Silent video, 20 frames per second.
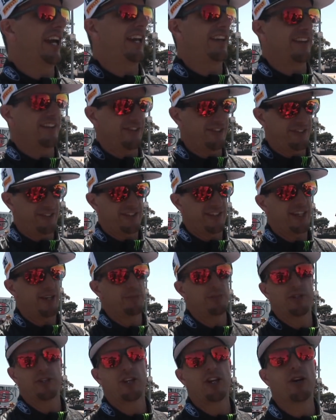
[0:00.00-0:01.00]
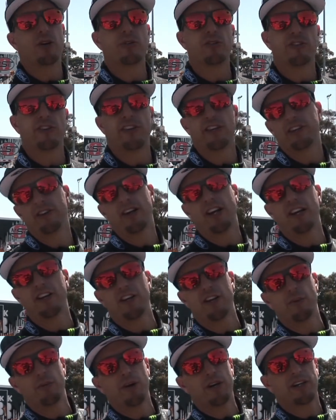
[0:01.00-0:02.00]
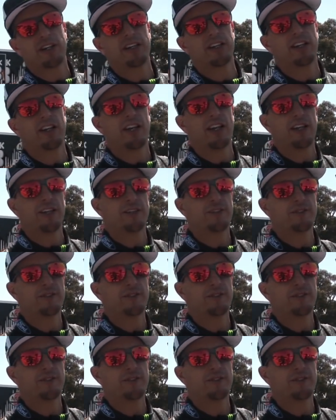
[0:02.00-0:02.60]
at than just a couple of cones on the ground in a parking lot.